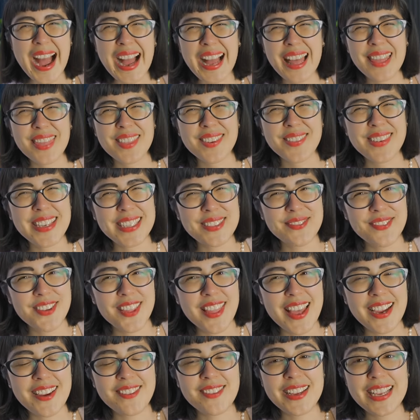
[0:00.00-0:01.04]
And the reason
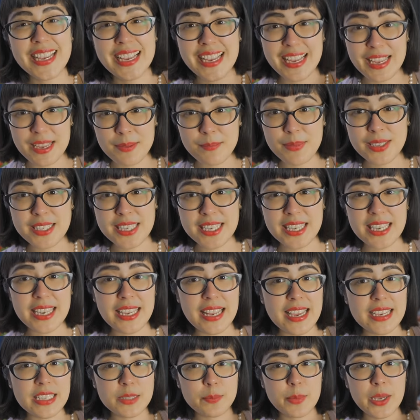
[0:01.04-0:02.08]
for that in
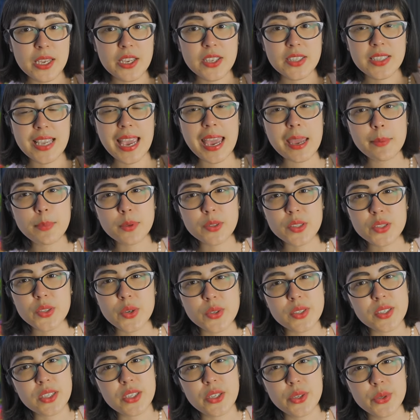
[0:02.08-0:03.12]
particular is because cabled
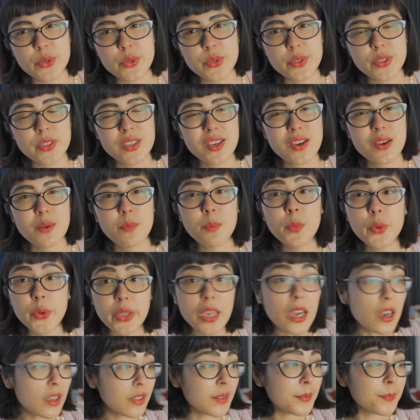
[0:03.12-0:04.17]
socks use
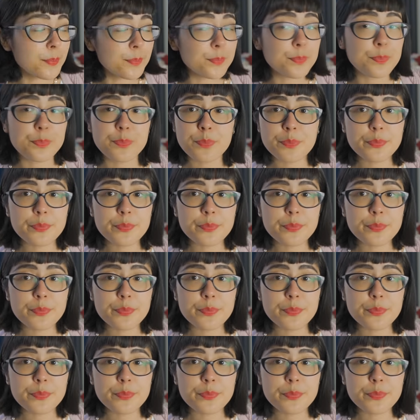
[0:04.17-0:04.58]
more yarn.